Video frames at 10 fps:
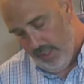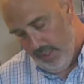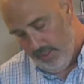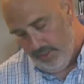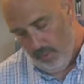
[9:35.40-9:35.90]

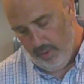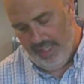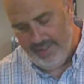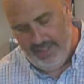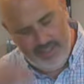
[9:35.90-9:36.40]
So we'll
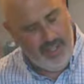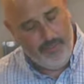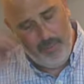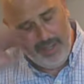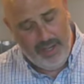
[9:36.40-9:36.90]
let this sit
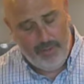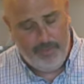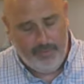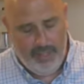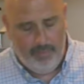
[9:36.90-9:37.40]
for about another
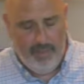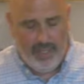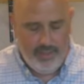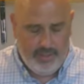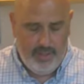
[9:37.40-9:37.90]
15
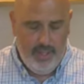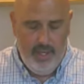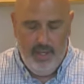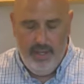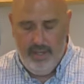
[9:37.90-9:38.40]
minutes,
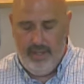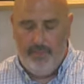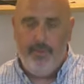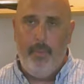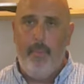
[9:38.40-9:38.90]
and then
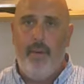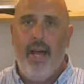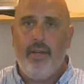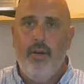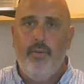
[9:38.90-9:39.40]
I'll flip it
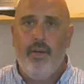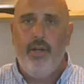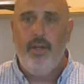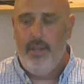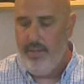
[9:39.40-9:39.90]
back
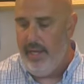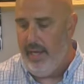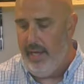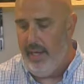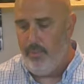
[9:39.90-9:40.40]
over,
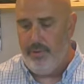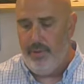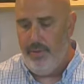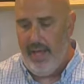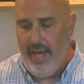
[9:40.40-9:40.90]
and we'll
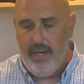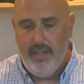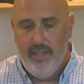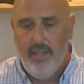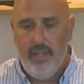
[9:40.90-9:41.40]
do
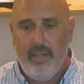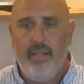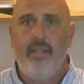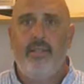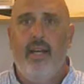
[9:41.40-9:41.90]
that, like
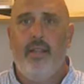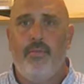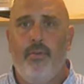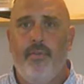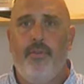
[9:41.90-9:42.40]
I said,
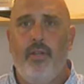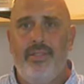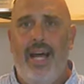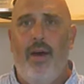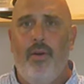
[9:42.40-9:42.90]
through the
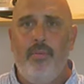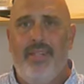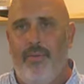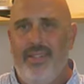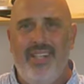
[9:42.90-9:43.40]
first hour,
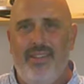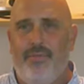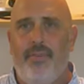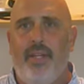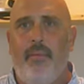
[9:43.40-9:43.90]
every 10 to
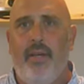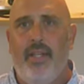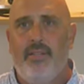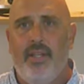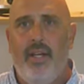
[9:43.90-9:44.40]
15
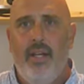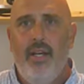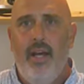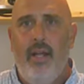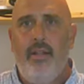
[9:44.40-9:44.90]
minutes.
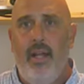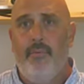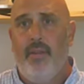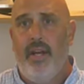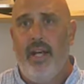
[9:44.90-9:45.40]
And then
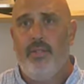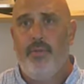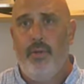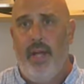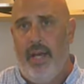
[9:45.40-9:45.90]
for the next
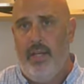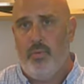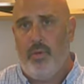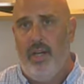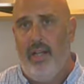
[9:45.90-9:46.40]
few days,
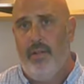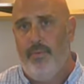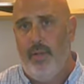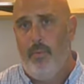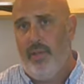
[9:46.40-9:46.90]
we're going
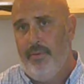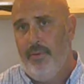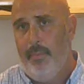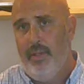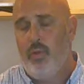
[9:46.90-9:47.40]
to only
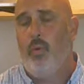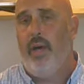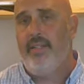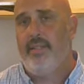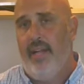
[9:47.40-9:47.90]
flip it
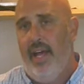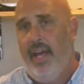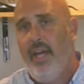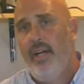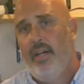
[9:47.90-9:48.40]
twice a
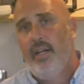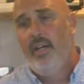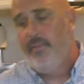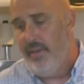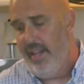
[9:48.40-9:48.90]
day
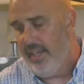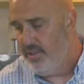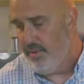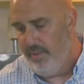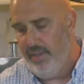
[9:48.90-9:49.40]
for the
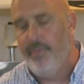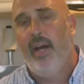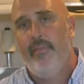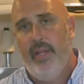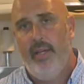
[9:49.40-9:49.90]
next 3 to
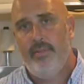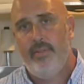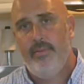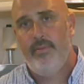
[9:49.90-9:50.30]
5 days.